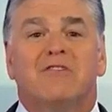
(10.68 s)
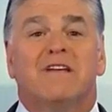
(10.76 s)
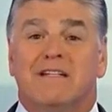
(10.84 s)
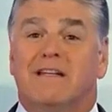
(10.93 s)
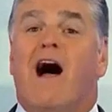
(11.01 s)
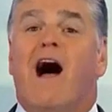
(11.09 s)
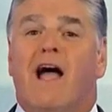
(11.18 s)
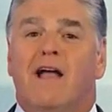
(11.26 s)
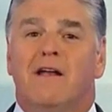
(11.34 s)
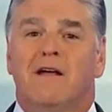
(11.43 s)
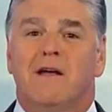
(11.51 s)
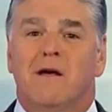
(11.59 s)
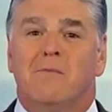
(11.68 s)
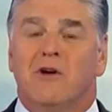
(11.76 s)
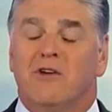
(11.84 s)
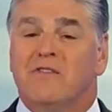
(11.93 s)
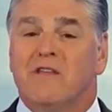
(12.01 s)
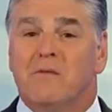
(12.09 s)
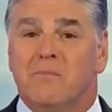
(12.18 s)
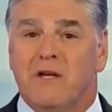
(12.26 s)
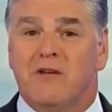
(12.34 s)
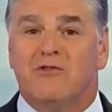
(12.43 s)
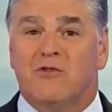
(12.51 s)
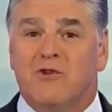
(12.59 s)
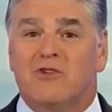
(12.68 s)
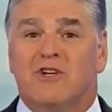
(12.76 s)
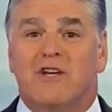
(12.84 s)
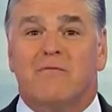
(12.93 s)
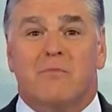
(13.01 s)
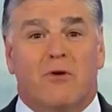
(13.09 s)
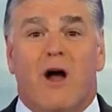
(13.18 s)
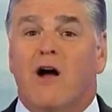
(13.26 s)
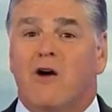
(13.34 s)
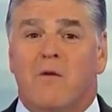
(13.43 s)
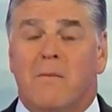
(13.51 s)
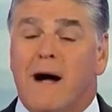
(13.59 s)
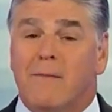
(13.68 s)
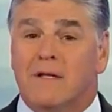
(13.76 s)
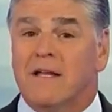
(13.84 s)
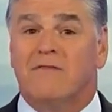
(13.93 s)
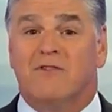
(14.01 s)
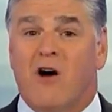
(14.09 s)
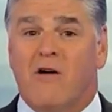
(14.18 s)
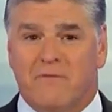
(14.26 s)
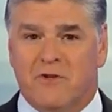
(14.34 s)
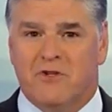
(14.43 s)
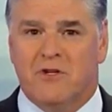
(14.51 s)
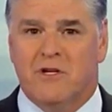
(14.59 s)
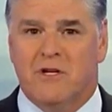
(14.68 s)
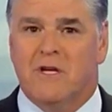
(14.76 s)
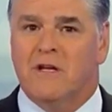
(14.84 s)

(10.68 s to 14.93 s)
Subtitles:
actually died because the appeaser-in-chief, Barack Obama, left office.